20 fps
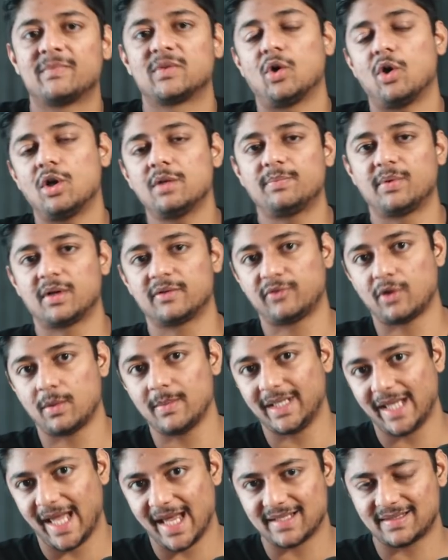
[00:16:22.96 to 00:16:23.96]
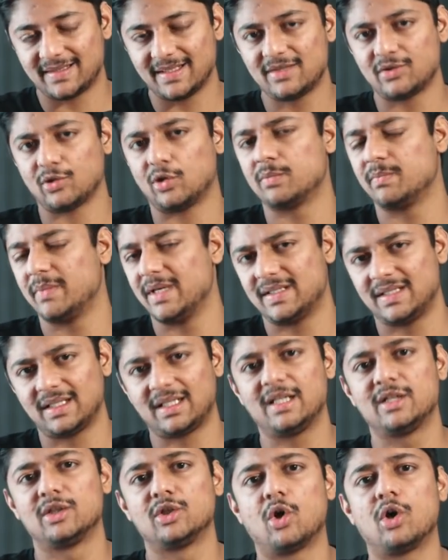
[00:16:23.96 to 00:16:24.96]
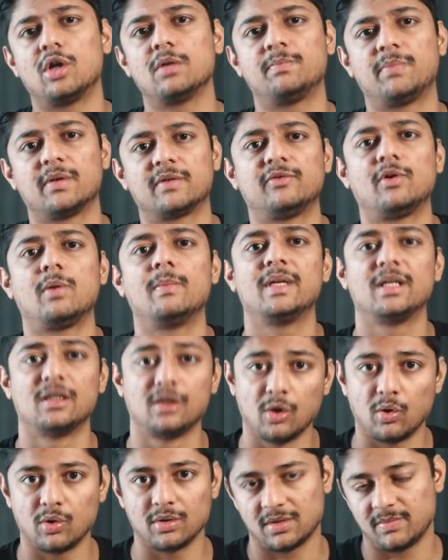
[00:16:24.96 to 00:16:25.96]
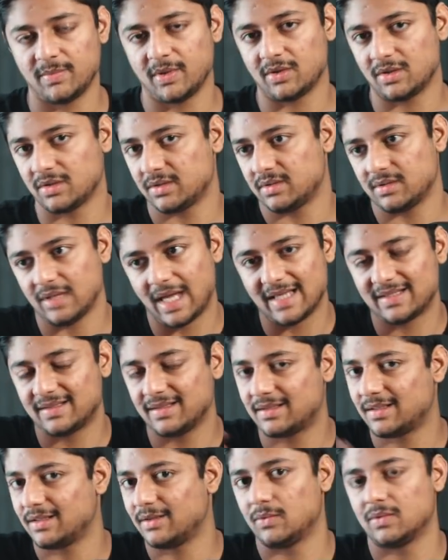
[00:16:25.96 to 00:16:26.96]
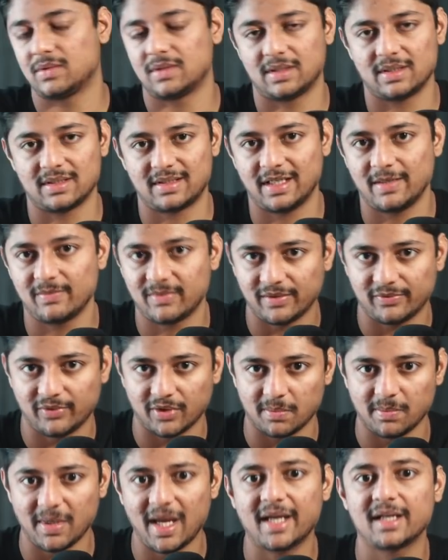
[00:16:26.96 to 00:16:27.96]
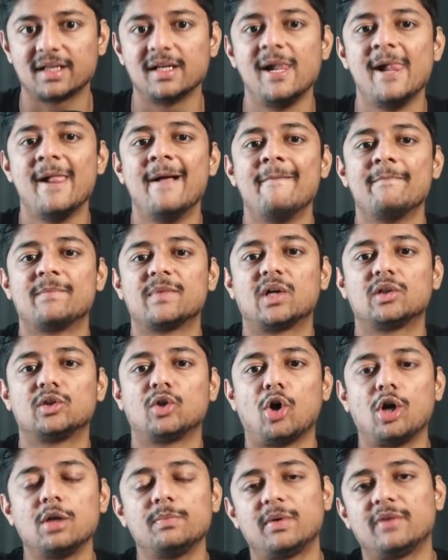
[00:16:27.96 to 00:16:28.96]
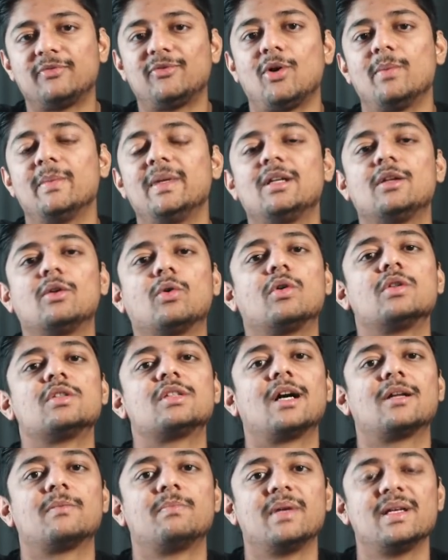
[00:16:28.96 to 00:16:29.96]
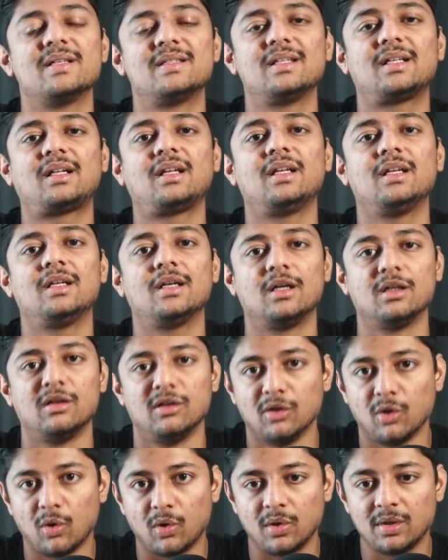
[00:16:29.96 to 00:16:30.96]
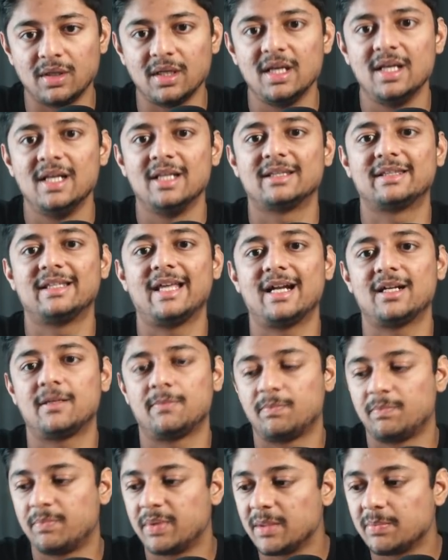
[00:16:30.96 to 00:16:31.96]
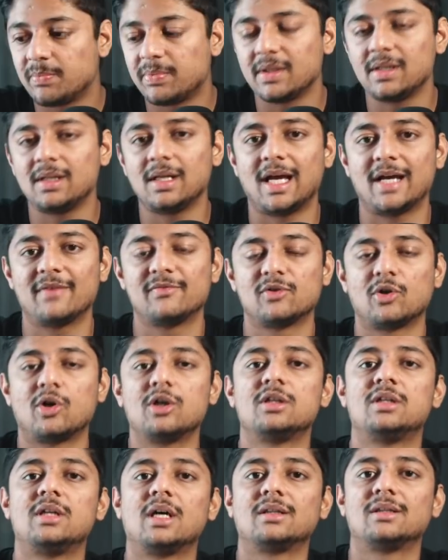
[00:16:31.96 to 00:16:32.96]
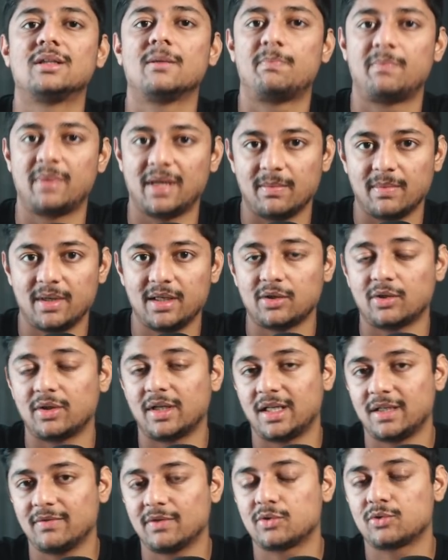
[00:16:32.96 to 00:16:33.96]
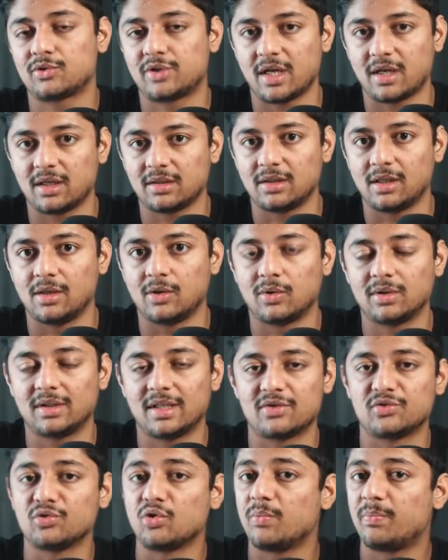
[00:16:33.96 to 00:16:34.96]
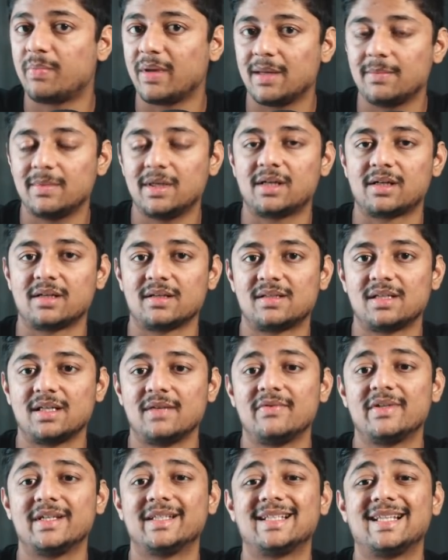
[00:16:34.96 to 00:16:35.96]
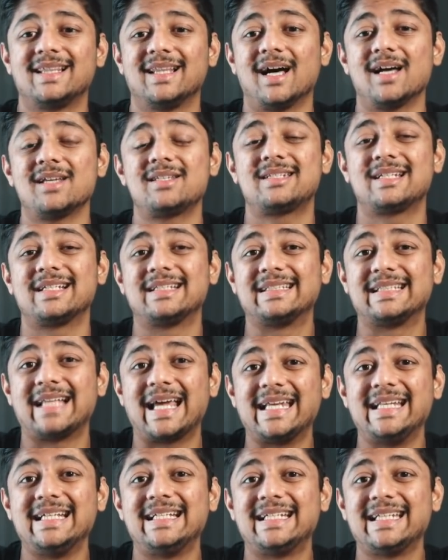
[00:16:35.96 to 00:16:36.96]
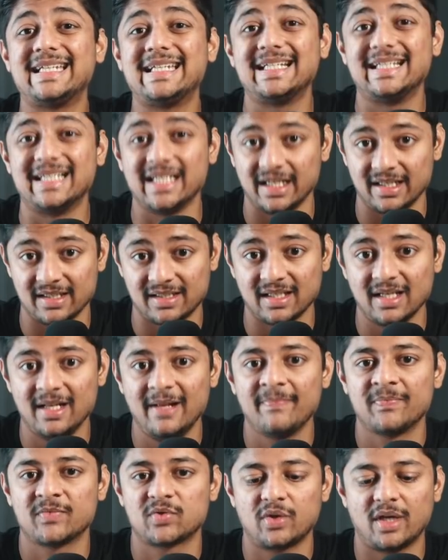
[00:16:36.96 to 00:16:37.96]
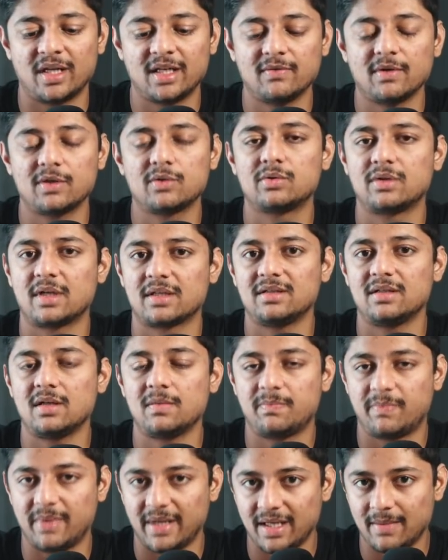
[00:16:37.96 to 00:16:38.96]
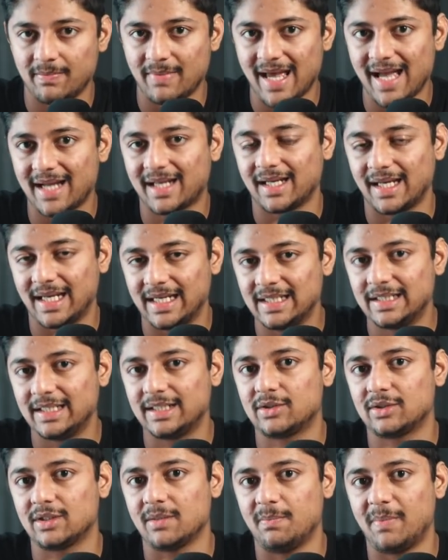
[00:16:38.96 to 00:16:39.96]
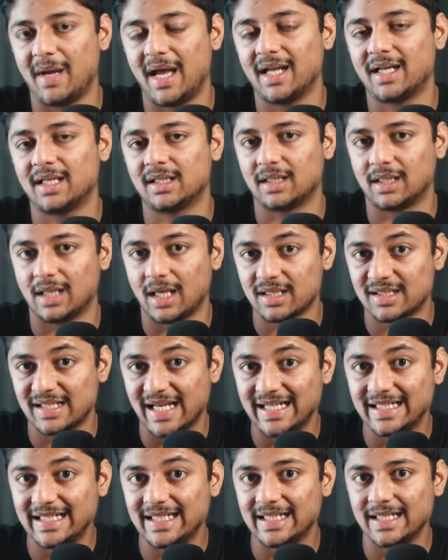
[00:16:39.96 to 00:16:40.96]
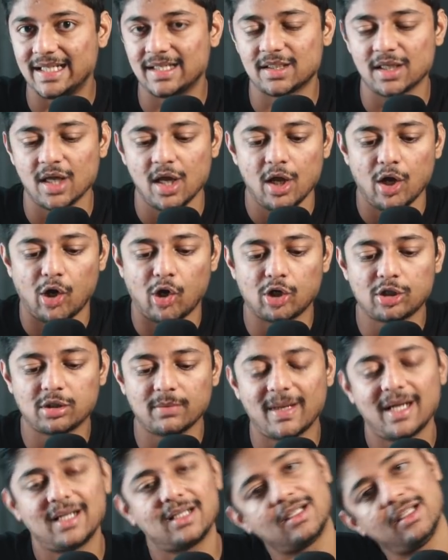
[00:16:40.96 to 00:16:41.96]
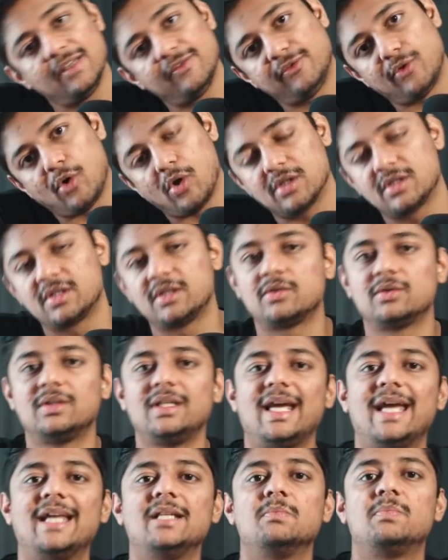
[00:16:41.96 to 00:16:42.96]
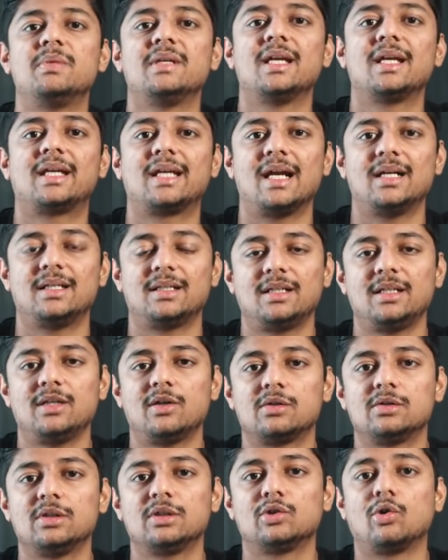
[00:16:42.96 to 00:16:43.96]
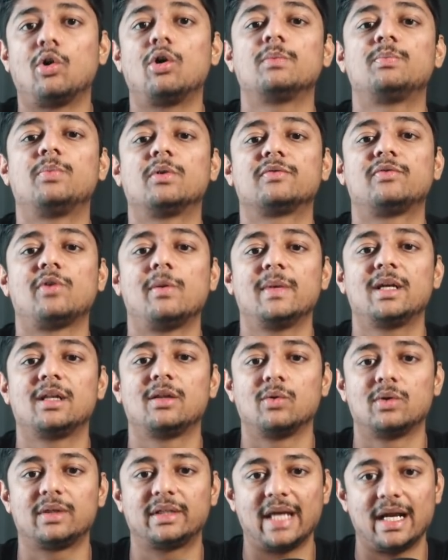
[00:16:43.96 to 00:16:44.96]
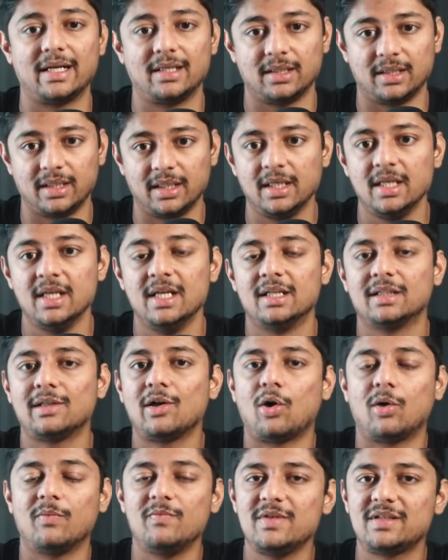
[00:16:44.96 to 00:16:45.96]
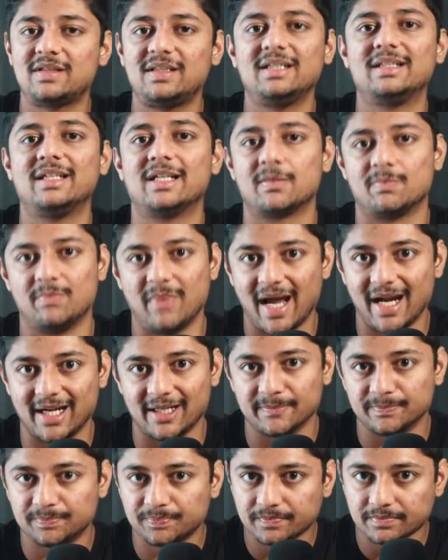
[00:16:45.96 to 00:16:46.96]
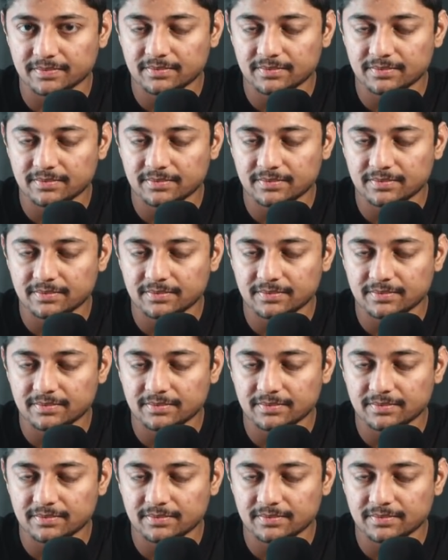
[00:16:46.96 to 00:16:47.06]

Non-performing assets, or basically non-performing loans, because assets and loans are the same thing for a bank. Now, non-performing loans are basically a loan that people have not done the payment, or anyone who's taken the loan, there's no payment received in the last 90 days. So, anyone who does not pay back anything to the bank in the last 90 days automatically falls into the NPA category or the non-performing loan category. Now, obviously, they're bad.